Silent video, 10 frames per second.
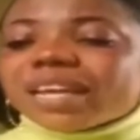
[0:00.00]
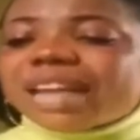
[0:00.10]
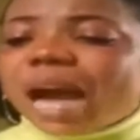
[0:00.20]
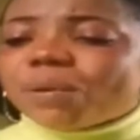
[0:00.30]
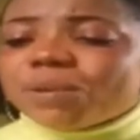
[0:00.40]

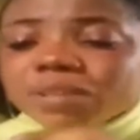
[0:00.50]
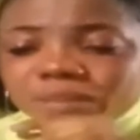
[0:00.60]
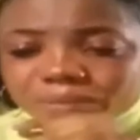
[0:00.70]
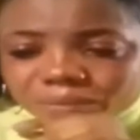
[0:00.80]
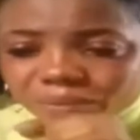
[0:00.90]
Now,
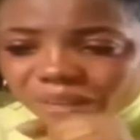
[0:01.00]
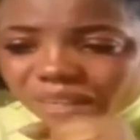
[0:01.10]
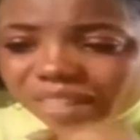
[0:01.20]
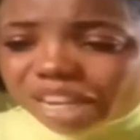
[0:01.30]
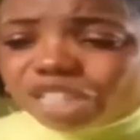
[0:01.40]

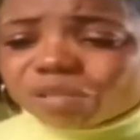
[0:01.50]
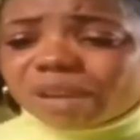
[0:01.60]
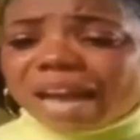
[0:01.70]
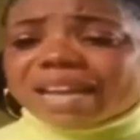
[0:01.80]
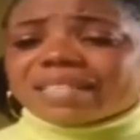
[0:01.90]
the issue
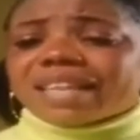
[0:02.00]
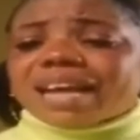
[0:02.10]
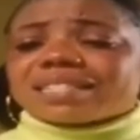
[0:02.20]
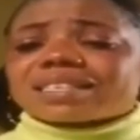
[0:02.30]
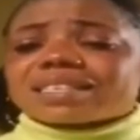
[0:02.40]
now is
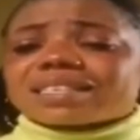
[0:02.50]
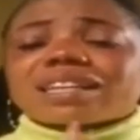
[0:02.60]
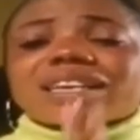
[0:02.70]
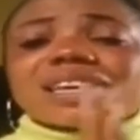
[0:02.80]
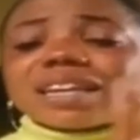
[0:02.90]
that
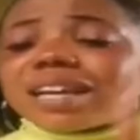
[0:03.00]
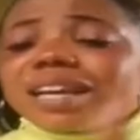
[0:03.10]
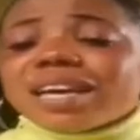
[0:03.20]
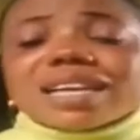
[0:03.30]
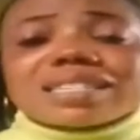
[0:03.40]

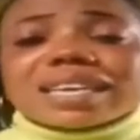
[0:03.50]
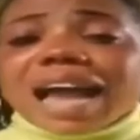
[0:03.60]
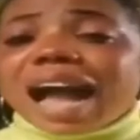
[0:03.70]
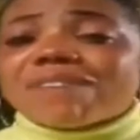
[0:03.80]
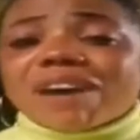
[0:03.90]
he said, I
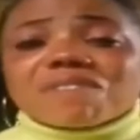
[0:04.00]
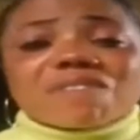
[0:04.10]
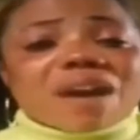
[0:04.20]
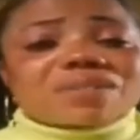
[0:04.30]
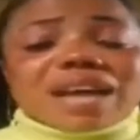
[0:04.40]
have
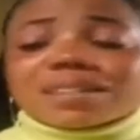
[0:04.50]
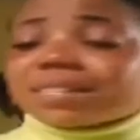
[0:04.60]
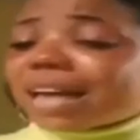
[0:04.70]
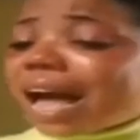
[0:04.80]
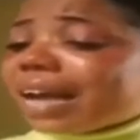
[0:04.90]
affairs
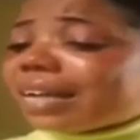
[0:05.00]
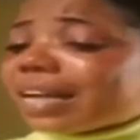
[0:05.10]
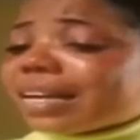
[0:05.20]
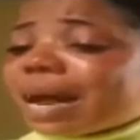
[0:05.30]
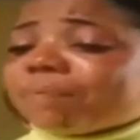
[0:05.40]
outside,
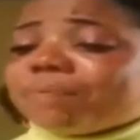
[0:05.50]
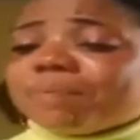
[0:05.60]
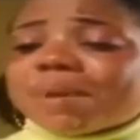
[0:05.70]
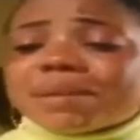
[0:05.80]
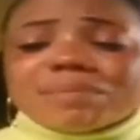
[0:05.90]
that there are
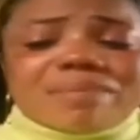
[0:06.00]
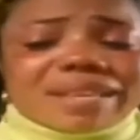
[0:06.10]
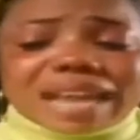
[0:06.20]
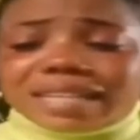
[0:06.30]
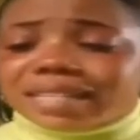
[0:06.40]
many
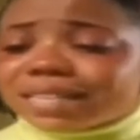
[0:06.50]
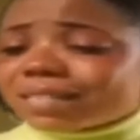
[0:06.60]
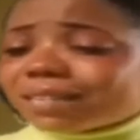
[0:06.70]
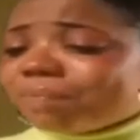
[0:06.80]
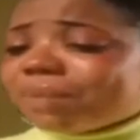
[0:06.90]
men that are
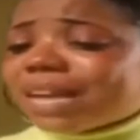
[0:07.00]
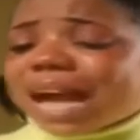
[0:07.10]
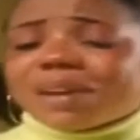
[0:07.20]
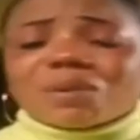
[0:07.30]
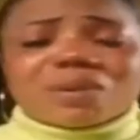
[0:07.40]
chasing me
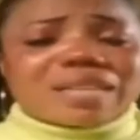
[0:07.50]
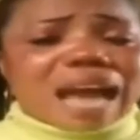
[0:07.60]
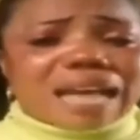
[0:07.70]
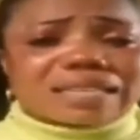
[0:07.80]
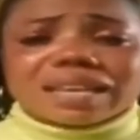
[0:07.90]
and all
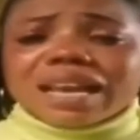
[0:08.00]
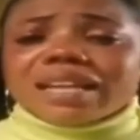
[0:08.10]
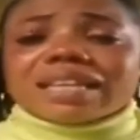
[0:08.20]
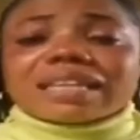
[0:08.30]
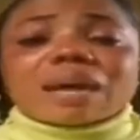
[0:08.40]
that,
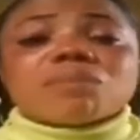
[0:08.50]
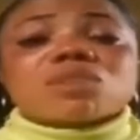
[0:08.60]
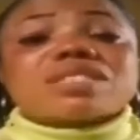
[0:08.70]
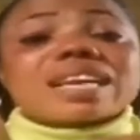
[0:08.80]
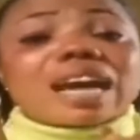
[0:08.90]
that I
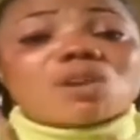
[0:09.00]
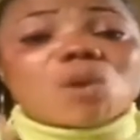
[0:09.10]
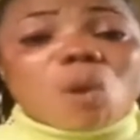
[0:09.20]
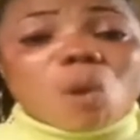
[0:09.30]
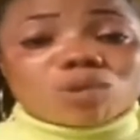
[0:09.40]
must take an
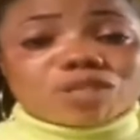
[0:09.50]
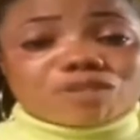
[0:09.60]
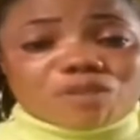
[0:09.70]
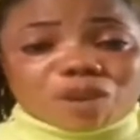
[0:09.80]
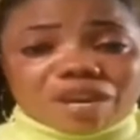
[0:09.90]
oath
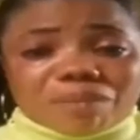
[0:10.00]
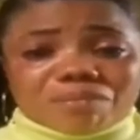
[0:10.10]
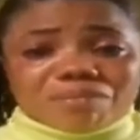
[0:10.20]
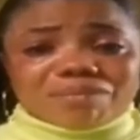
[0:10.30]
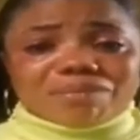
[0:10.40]
for him.
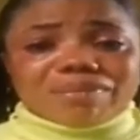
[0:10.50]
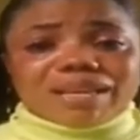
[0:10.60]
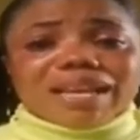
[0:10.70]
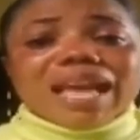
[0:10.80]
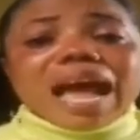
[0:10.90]

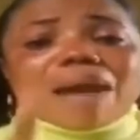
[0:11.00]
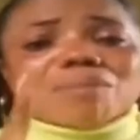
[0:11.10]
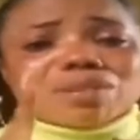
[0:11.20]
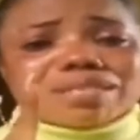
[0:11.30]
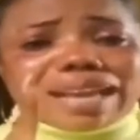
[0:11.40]
I
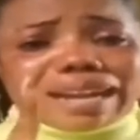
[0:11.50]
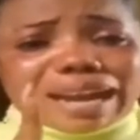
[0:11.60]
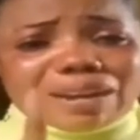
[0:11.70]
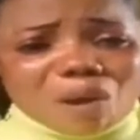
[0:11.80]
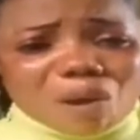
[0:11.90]
must take an
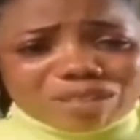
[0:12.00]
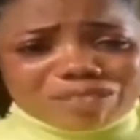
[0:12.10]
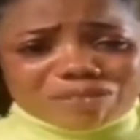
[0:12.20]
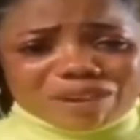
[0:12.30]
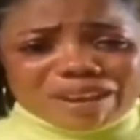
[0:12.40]
oath
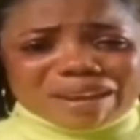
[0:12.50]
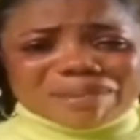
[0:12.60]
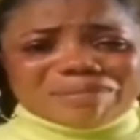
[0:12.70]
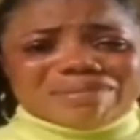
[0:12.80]
for him.